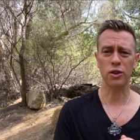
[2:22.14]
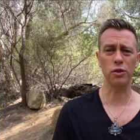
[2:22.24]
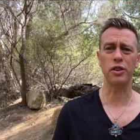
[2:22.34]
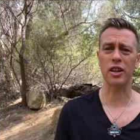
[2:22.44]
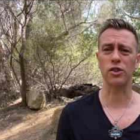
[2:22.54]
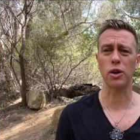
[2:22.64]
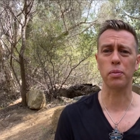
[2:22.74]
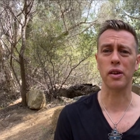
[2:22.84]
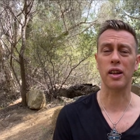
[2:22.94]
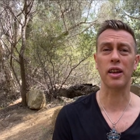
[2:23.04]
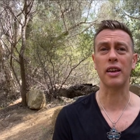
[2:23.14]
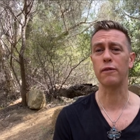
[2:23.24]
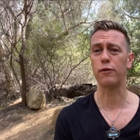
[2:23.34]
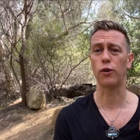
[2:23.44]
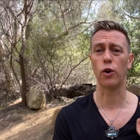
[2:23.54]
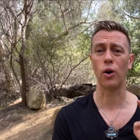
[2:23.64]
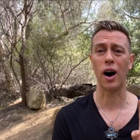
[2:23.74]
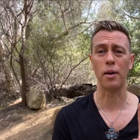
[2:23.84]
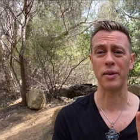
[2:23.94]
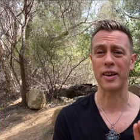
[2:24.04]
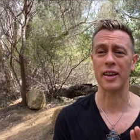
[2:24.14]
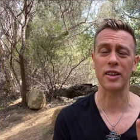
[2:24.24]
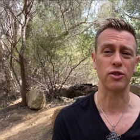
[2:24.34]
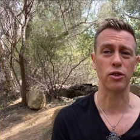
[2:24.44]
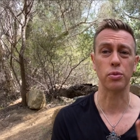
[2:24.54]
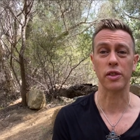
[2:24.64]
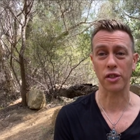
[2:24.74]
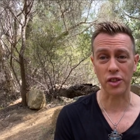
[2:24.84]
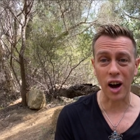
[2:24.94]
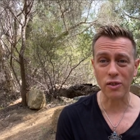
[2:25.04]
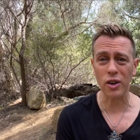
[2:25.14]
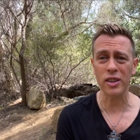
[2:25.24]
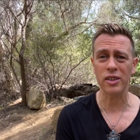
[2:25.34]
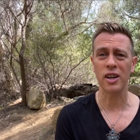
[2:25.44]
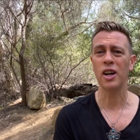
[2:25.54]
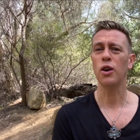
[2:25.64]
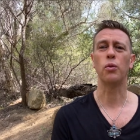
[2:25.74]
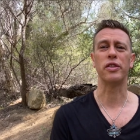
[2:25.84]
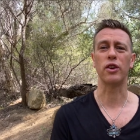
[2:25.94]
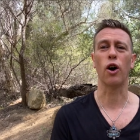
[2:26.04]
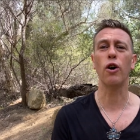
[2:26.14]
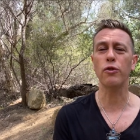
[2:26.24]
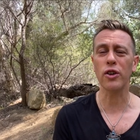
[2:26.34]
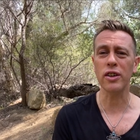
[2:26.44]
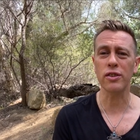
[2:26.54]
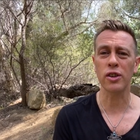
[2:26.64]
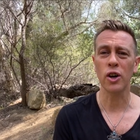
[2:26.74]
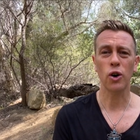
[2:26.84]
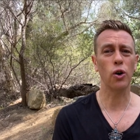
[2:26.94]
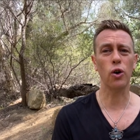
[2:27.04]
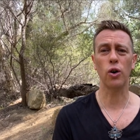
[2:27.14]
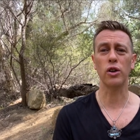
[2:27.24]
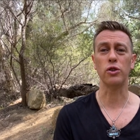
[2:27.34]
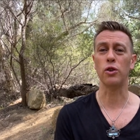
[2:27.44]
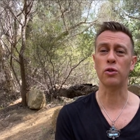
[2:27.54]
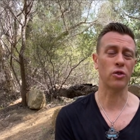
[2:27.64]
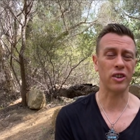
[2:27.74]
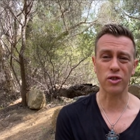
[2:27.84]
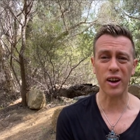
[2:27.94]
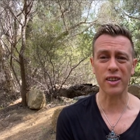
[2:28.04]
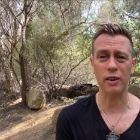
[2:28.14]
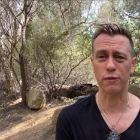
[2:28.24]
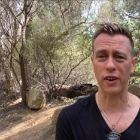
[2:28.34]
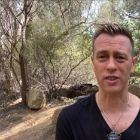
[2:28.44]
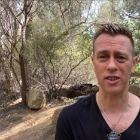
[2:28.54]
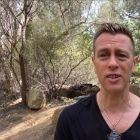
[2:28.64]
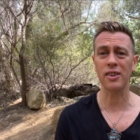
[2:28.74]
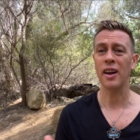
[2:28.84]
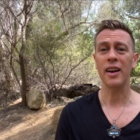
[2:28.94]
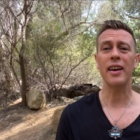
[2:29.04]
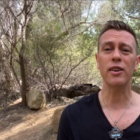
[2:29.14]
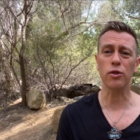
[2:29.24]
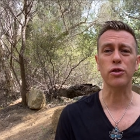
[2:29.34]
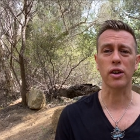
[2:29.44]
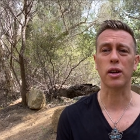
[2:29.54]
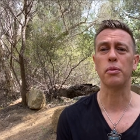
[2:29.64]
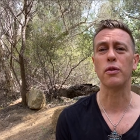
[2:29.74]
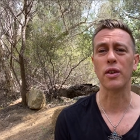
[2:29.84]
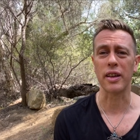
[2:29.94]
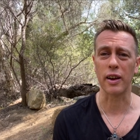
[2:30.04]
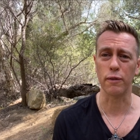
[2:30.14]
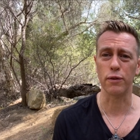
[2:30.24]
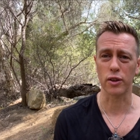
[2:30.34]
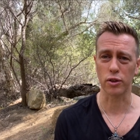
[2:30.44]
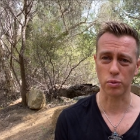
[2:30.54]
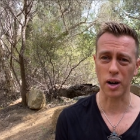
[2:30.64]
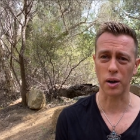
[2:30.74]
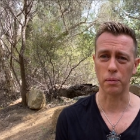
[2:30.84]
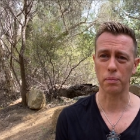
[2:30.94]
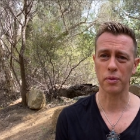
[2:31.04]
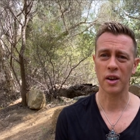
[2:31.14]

using it topically for any issues with the thyroid, with the ovaries, or urinary tract infections, it also can be really helpful as well.